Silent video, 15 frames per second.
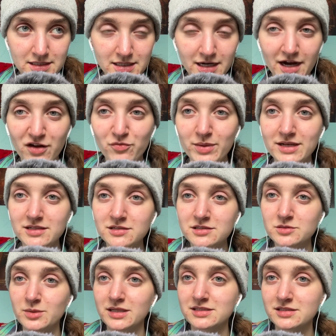I've been to
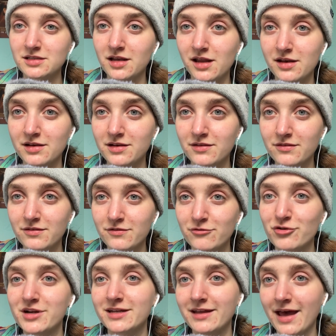Switzerland for
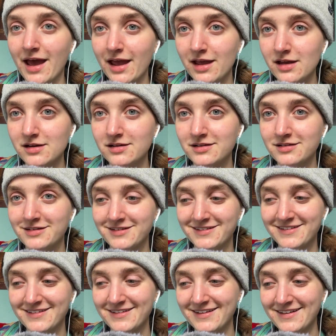a day.
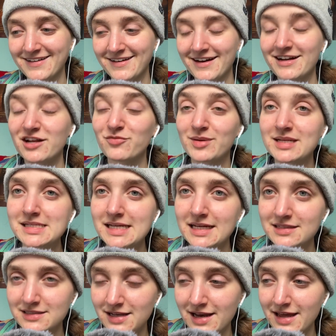And I've been to
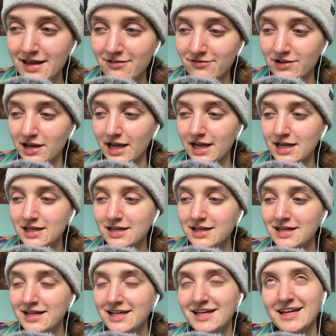Italy for like
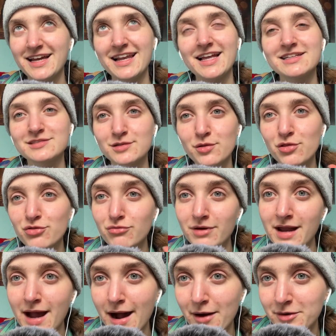less than 3
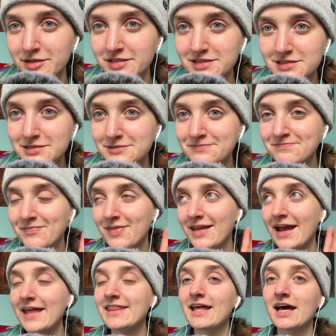hours.
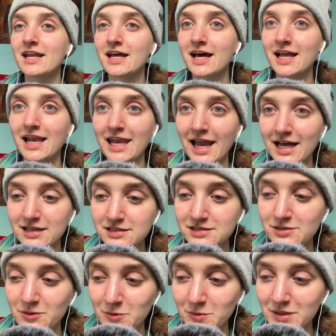And then last
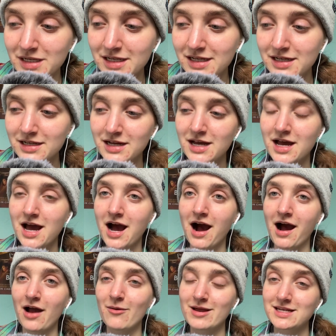week
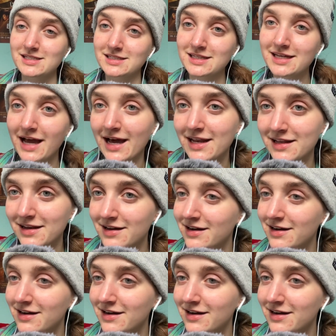I went to Canada.